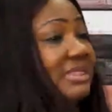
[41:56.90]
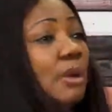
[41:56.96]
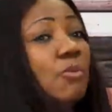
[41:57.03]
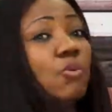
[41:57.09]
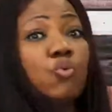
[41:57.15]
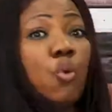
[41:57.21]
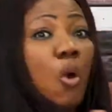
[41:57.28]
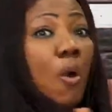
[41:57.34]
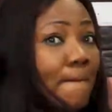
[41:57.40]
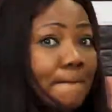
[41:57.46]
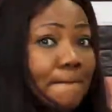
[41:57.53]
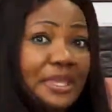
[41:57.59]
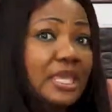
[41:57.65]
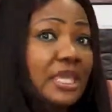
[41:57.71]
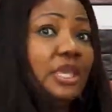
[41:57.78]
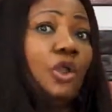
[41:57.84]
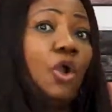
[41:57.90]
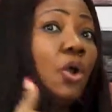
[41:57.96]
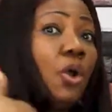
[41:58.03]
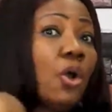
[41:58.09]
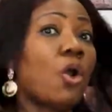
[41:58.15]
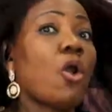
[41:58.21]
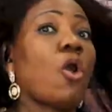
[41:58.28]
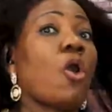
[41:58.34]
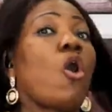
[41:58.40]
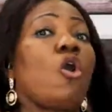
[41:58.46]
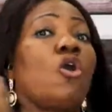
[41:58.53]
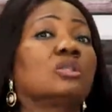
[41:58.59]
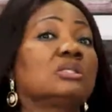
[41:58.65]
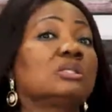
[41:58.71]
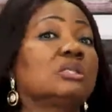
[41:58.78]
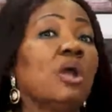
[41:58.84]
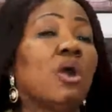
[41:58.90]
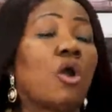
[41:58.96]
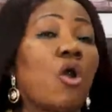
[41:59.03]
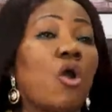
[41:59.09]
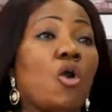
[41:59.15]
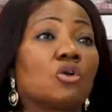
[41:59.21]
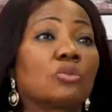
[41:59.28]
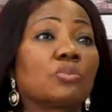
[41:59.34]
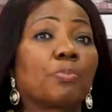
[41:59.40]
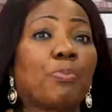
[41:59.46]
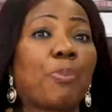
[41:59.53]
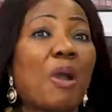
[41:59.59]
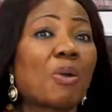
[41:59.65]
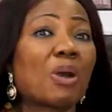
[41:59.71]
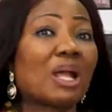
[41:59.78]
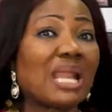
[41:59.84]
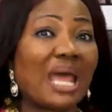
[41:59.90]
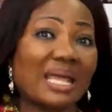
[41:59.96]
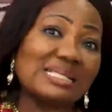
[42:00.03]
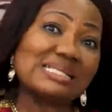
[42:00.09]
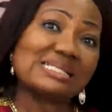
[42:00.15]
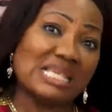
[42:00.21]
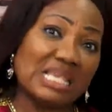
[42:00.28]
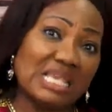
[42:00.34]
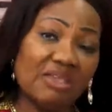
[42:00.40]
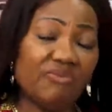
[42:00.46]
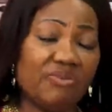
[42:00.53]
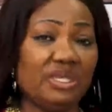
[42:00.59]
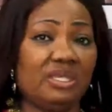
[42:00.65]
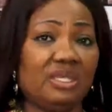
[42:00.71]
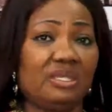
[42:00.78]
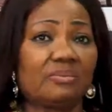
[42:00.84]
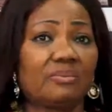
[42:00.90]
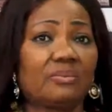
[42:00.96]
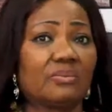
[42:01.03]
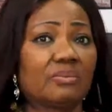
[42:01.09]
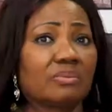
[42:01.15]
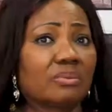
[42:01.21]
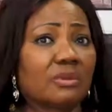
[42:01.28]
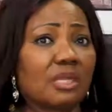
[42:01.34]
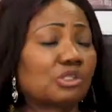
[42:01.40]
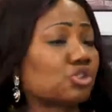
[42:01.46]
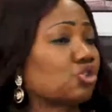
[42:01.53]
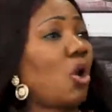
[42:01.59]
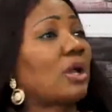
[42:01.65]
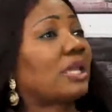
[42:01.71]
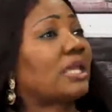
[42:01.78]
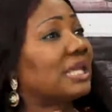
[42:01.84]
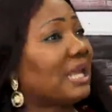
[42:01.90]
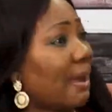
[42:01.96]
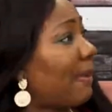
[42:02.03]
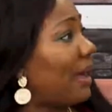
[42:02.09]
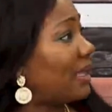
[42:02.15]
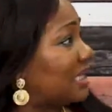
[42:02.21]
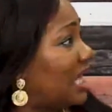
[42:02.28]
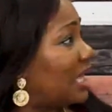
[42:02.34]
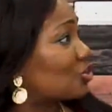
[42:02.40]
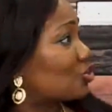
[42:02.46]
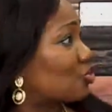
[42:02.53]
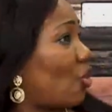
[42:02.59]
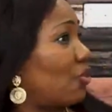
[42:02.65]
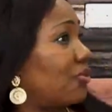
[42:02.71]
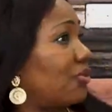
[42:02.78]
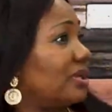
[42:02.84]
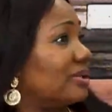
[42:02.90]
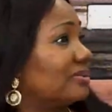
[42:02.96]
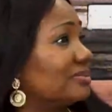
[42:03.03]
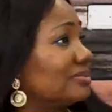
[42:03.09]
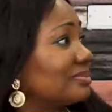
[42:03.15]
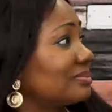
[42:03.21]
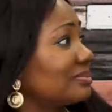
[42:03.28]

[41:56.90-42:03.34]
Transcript: And they won't be on Powerline TV talking about their story.